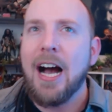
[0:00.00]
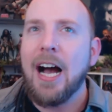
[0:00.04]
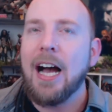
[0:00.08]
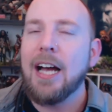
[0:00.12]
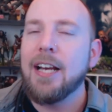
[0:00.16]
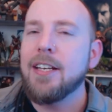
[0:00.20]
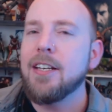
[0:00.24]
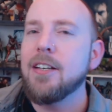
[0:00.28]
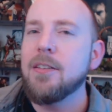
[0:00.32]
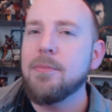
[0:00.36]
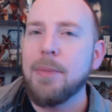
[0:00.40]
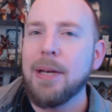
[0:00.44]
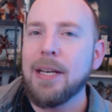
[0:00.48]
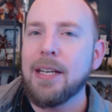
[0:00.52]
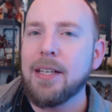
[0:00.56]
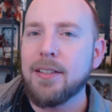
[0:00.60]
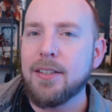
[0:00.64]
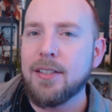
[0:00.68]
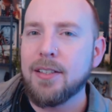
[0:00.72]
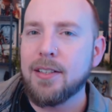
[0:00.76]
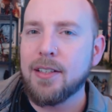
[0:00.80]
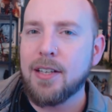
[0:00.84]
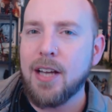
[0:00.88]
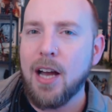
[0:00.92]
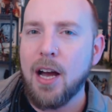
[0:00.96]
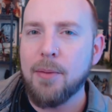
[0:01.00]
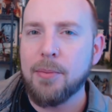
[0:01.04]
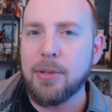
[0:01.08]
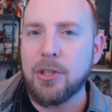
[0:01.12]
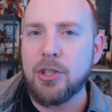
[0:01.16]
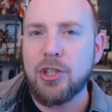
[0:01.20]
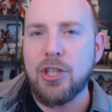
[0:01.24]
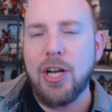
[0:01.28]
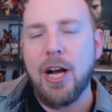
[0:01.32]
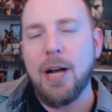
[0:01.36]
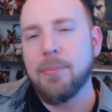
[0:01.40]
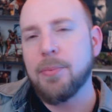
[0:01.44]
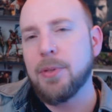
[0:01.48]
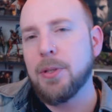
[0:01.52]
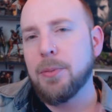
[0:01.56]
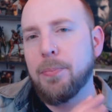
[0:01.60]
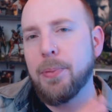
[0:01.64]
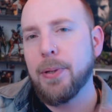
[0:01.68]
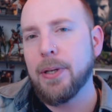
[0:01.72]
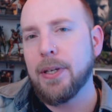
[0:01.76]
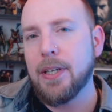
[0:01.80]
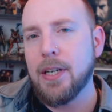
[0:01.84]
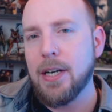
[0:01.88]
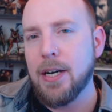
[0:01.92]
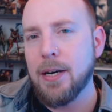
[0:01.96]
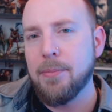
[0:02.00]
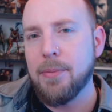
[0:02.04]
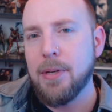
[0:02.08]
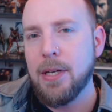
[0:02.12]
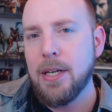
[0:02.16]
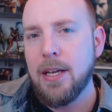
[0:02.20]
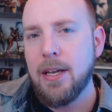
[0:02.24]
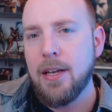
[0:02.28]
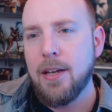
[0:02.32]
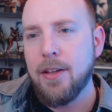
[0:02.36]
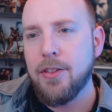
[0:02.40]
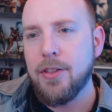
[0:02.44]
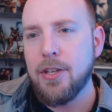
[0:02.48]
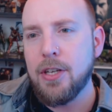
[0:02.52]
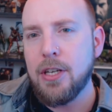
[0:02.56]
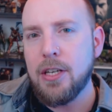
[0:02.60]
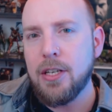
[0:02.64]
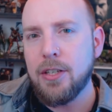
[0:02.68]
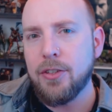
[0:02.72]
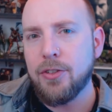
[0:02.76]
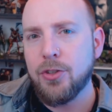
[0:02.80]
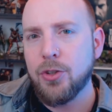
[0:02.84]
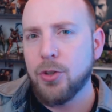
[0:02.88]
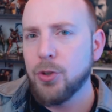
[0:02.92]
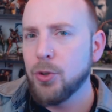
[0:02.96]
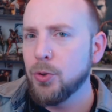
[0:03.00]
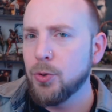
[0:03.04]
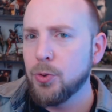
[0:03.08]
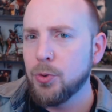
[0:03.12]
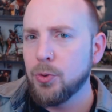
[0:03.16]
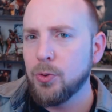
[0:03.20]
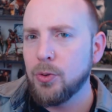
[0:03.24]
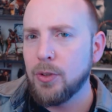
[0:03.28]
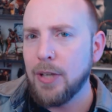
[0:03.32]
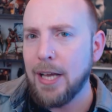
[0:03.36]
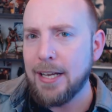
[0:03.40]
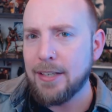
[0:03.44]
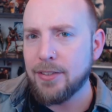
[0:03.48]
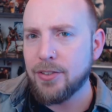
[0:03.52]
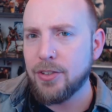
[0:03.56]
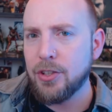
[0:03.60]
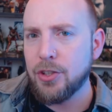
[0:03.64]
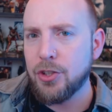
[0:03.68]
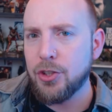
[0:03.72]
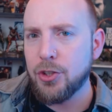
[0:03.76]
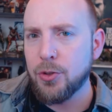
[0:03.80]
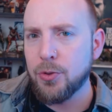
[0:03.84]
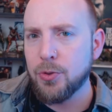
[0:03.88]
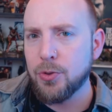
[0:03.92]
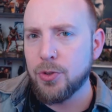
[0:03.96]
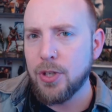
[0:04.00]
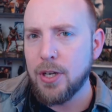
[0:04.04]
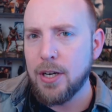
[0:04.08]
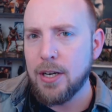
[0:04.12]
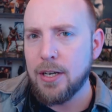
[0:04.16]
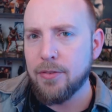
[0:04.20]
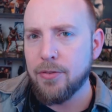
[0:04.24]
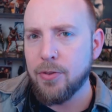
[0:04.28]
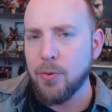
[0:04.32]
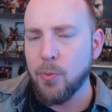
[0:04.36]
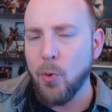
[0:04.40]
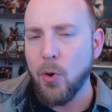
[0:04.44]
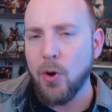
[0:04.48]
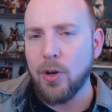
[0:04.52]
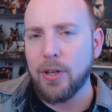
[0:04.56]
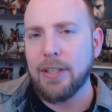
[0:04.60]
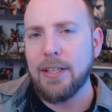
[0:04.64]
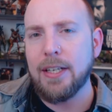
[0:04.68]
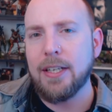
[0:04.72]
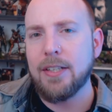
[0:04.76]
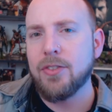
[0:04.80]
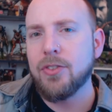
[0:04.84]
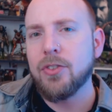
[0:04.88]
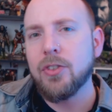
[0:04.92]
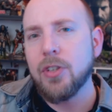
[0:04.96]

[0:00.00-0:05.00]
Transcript: I didn't make it to the comic shop to pick up the two last issues of The Walking Dead.